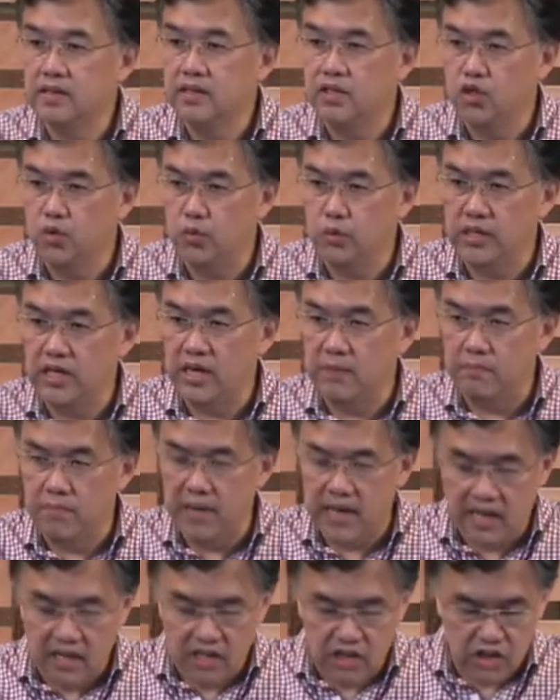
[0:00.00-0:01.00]
Do we
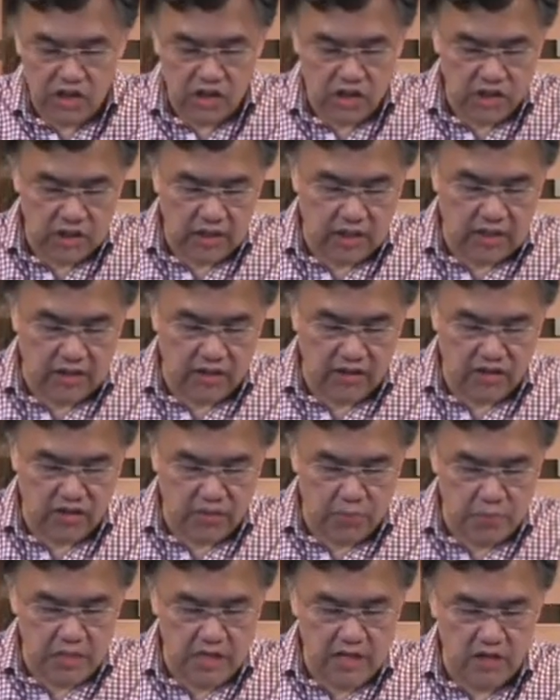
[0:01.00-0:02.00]
embellish our
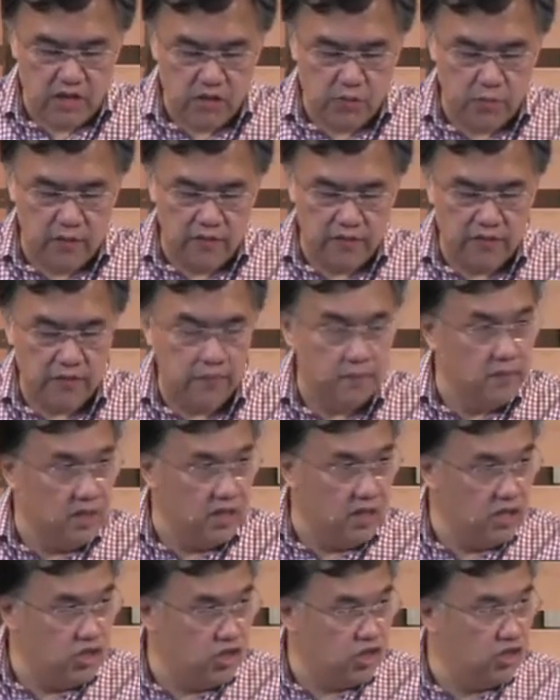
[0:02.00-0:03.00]
speech with
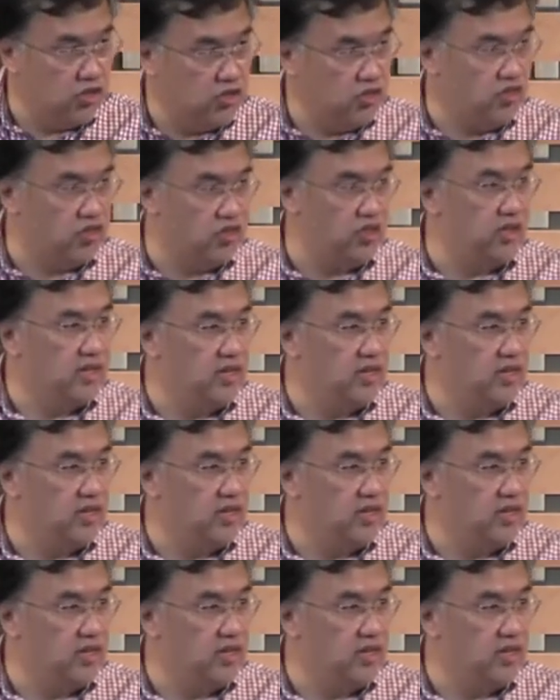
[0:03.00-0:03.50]
malicious